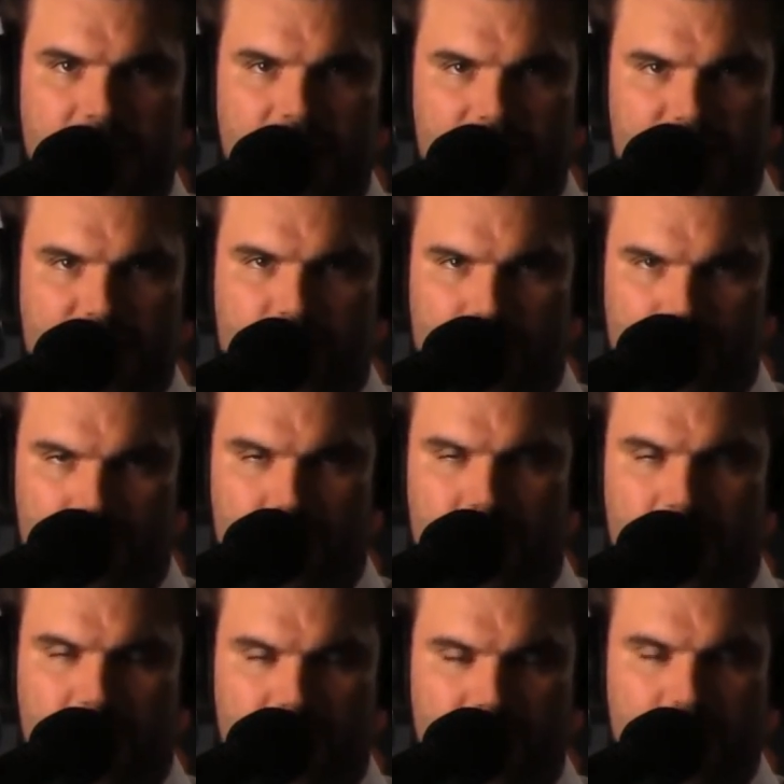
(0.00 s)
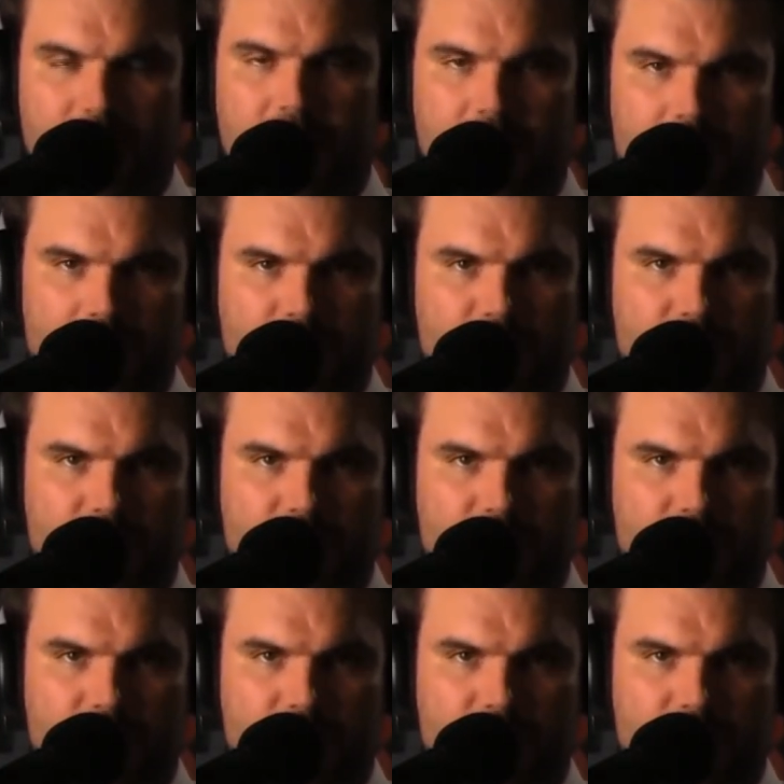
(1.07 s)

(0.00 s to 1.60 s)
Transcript: it has ruined literally hundreds